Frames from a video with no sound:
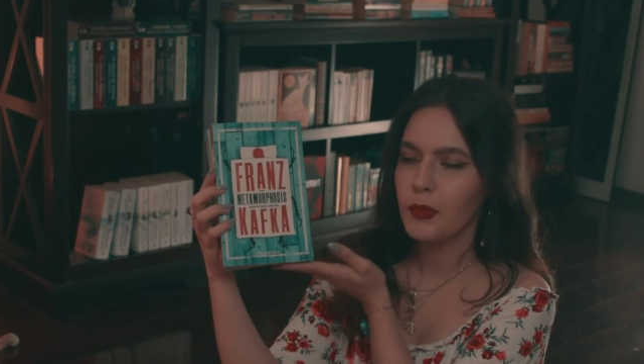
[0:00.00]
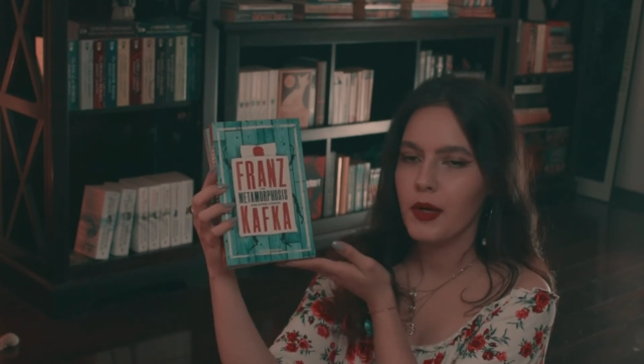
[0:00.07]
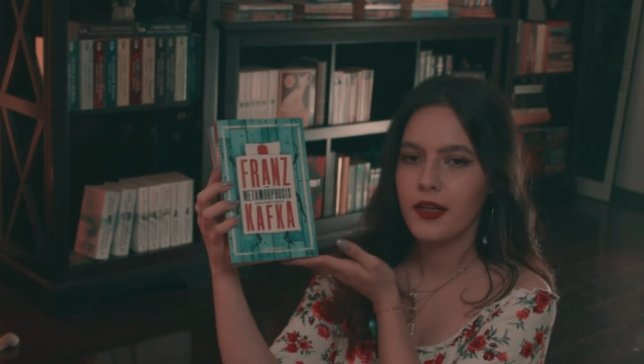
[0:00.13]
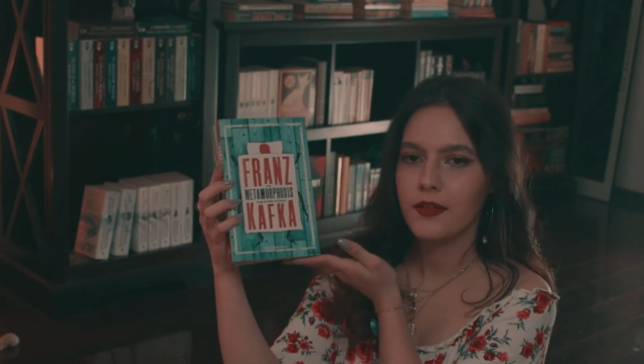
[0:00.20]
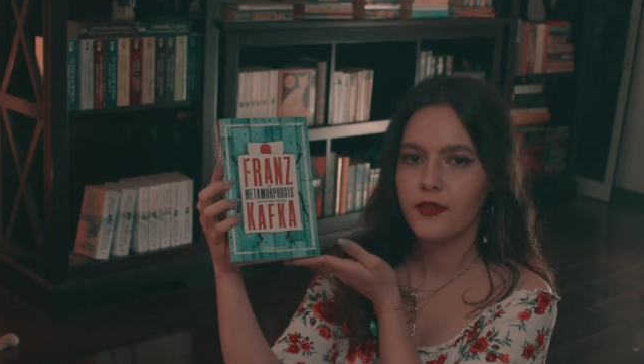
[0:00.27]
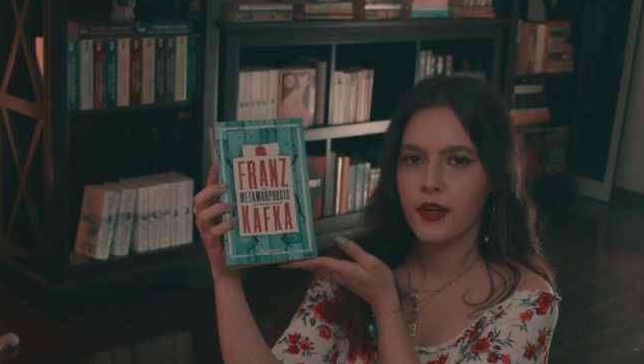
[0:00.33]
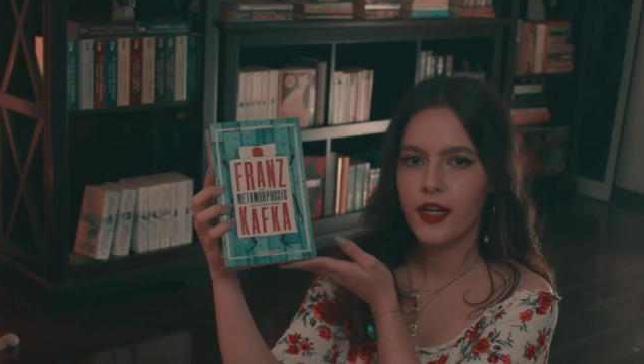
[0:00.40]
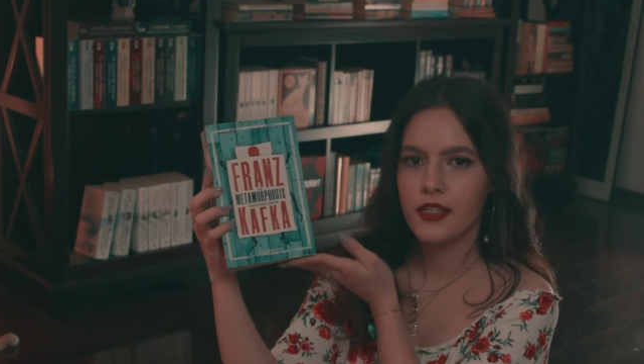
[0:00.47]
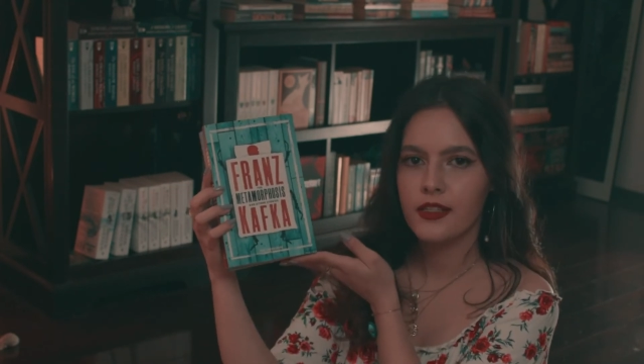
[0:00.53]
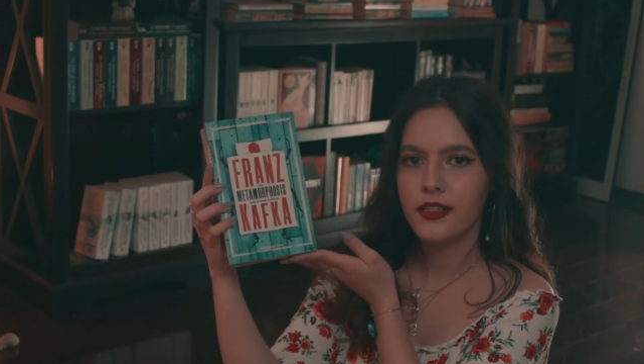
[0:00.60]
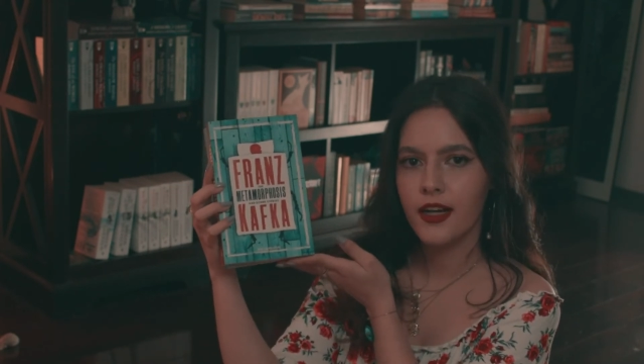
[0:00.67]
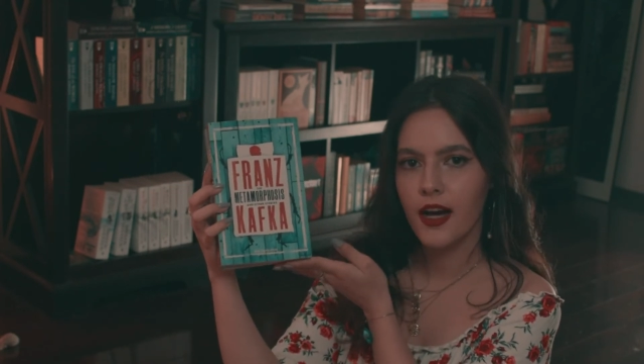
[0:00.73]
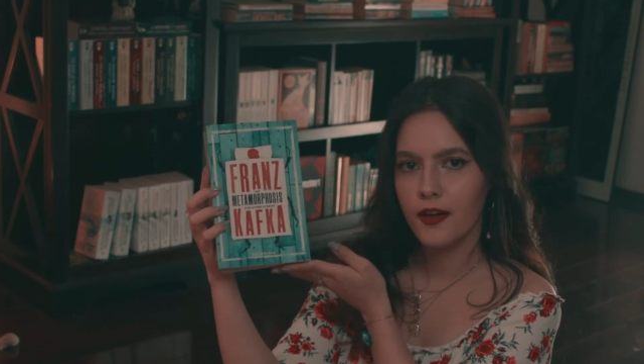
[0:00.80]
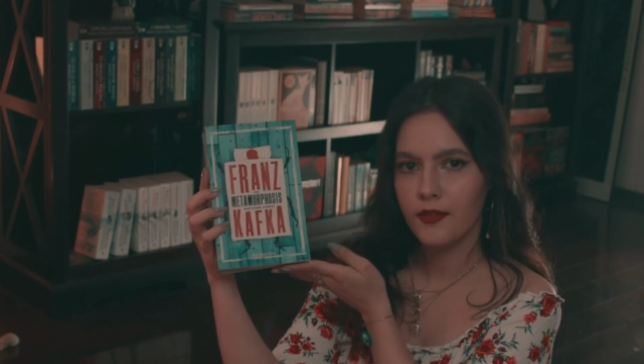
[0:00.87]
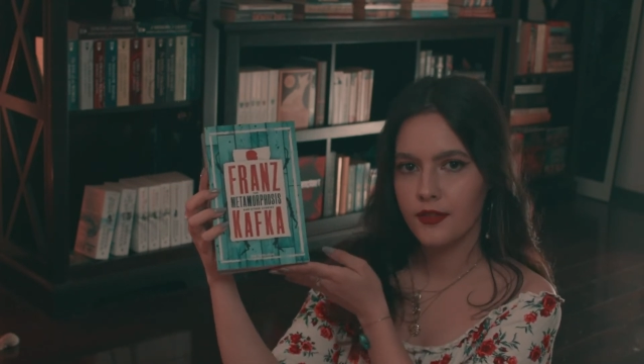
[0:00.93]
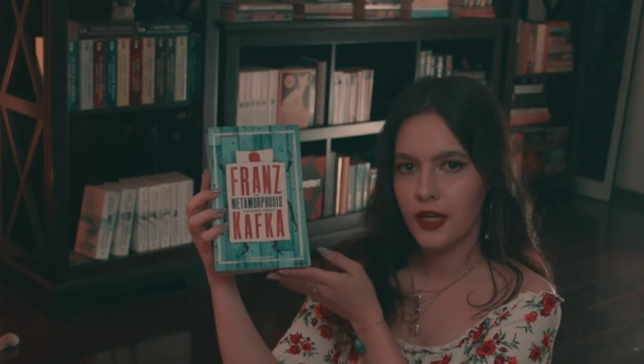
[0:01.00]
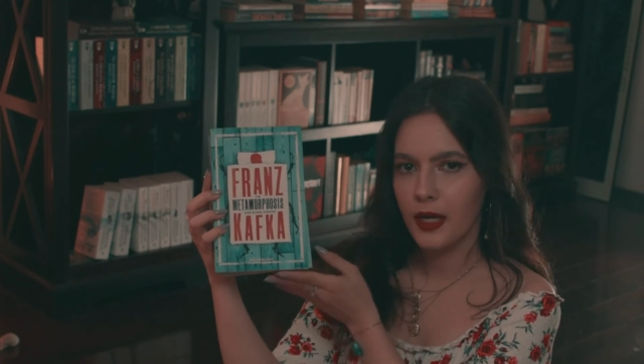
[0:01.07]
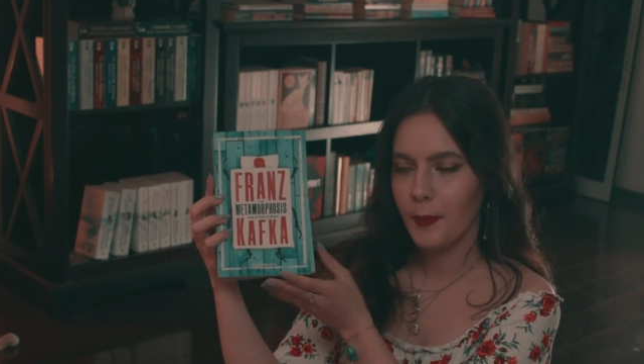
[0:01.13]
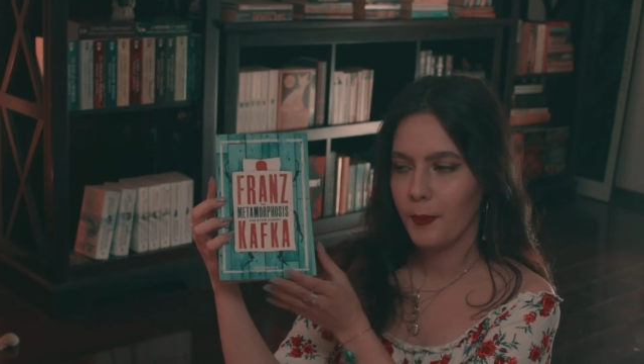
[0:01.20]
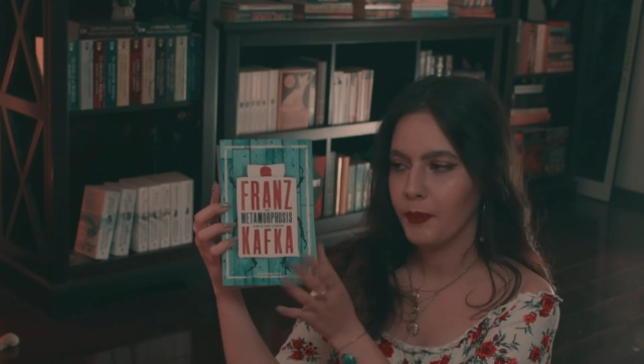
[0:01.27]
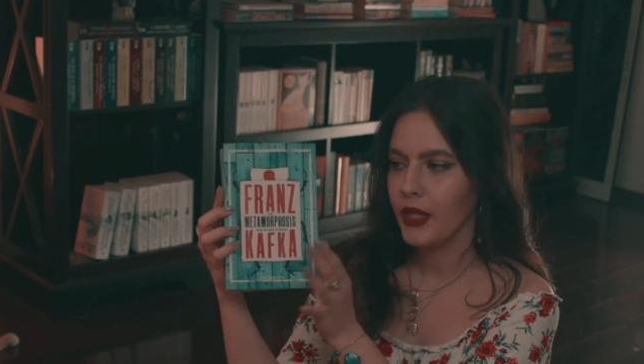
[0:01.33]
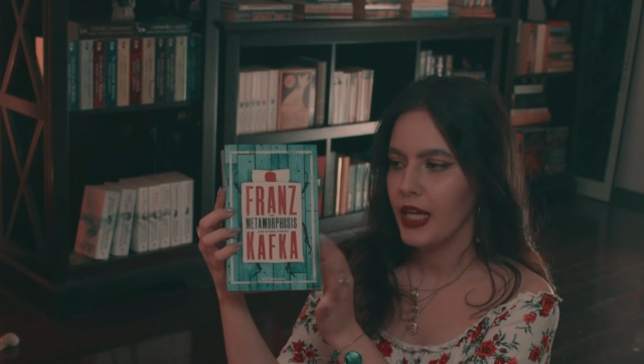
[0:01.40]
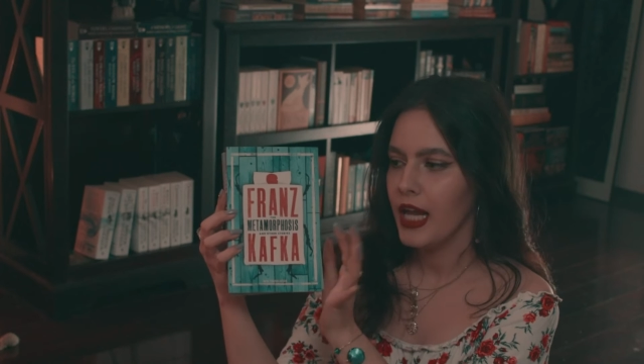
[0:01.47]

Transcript: by Franz Kafka.